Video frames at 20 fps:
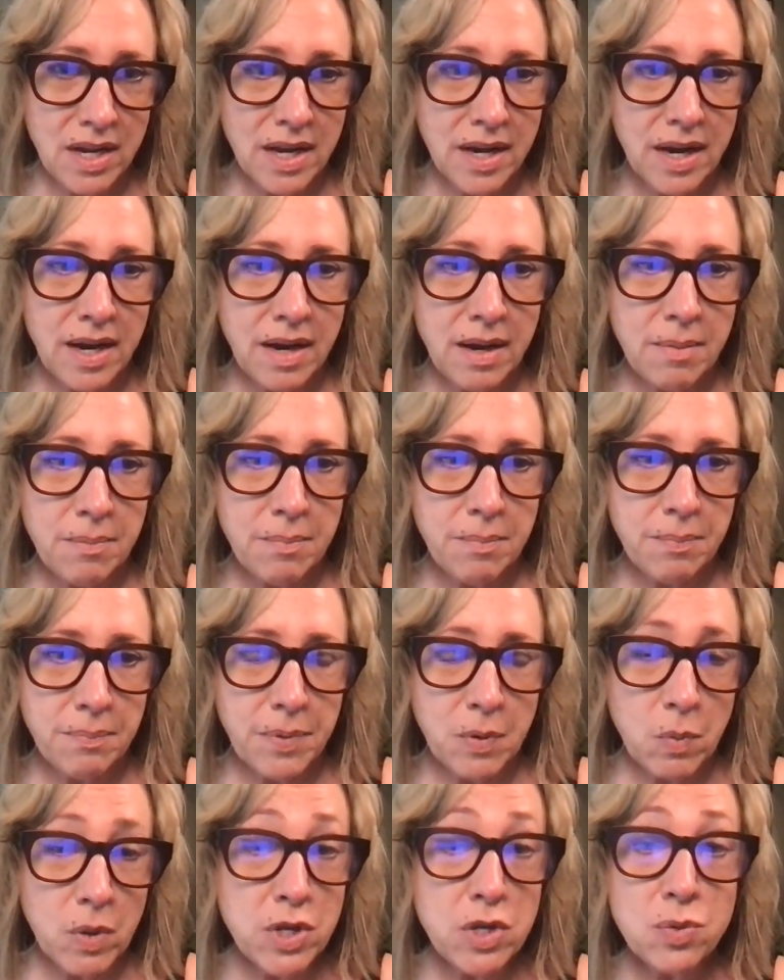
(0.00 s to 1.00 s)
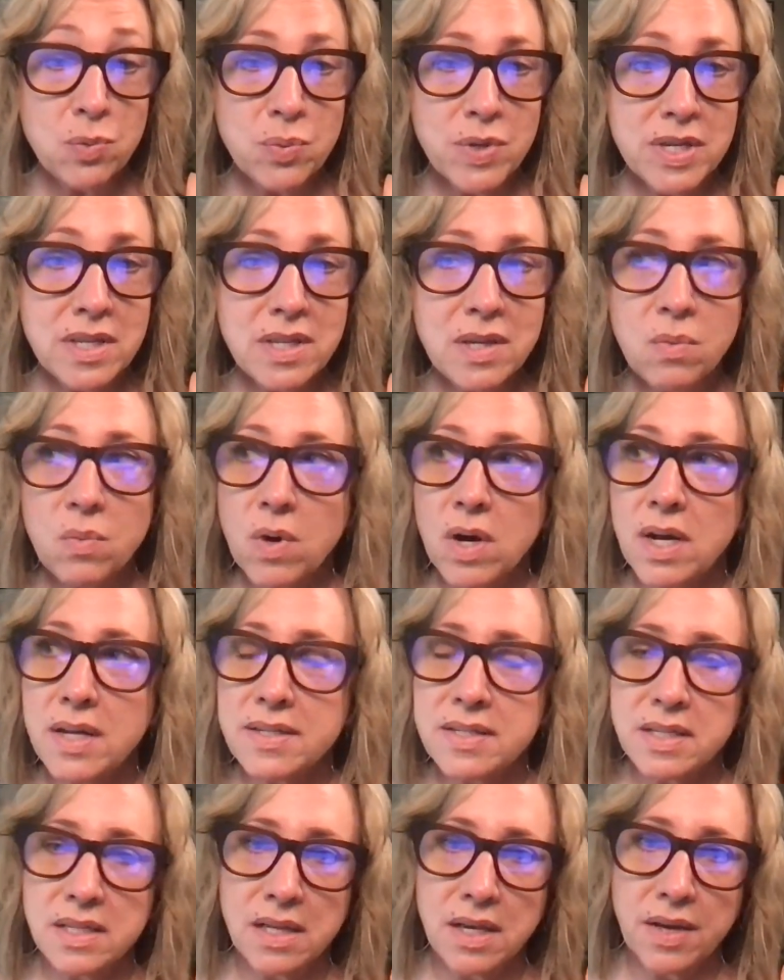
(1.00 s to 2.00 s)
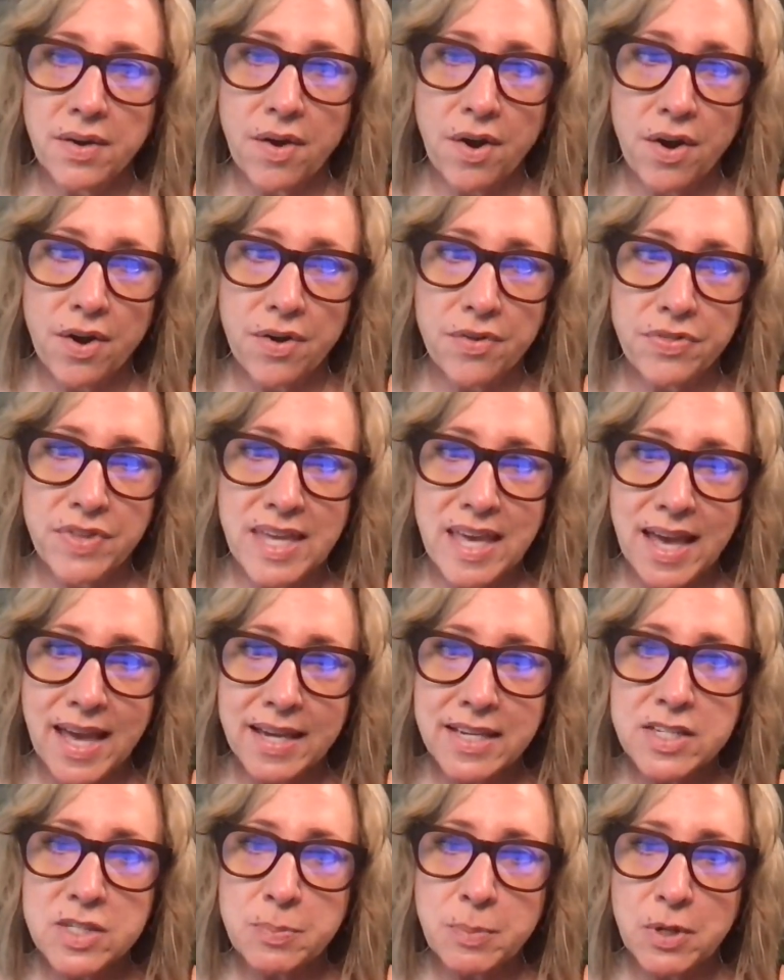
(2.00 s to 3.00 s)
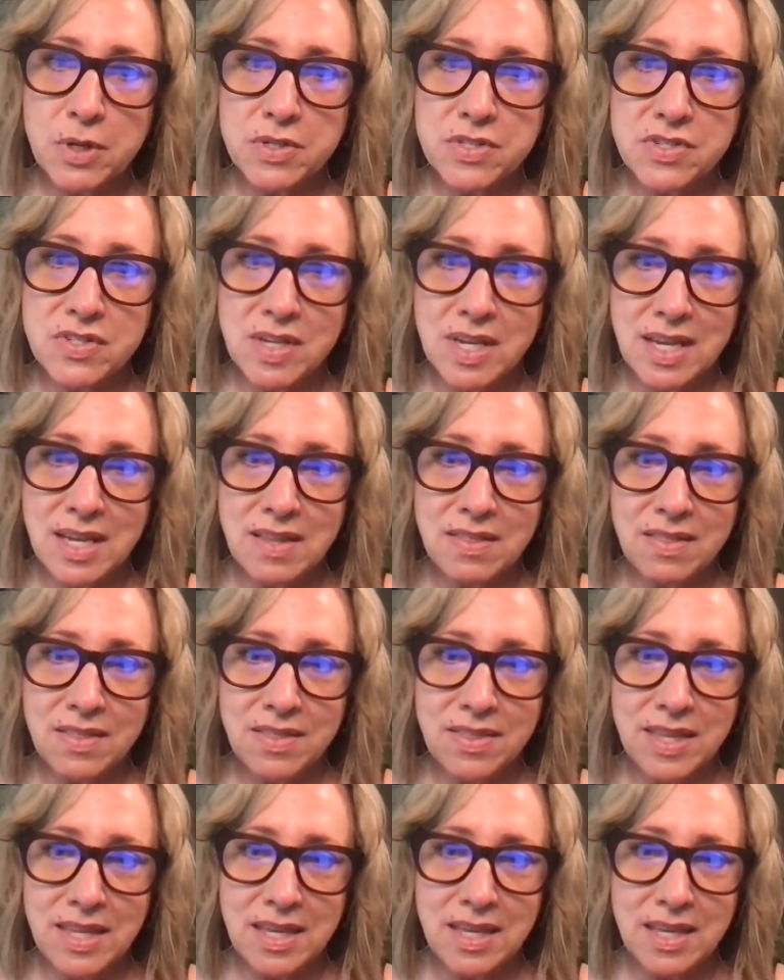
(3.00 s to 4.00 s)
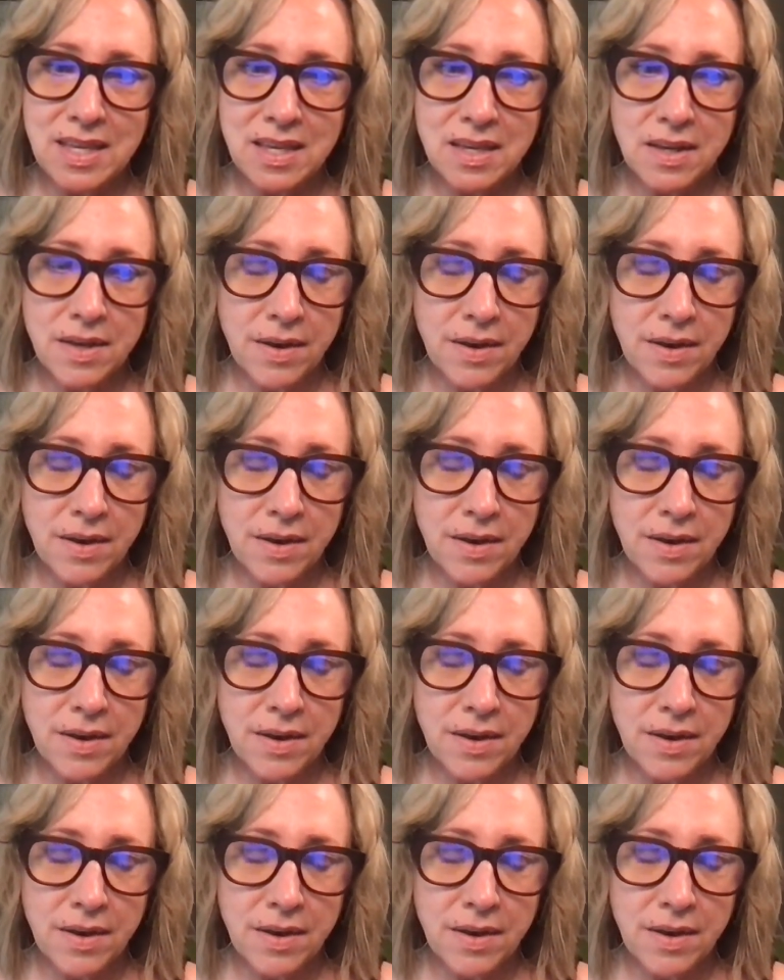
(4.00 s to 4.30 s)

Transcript: But what you really want are the experts in the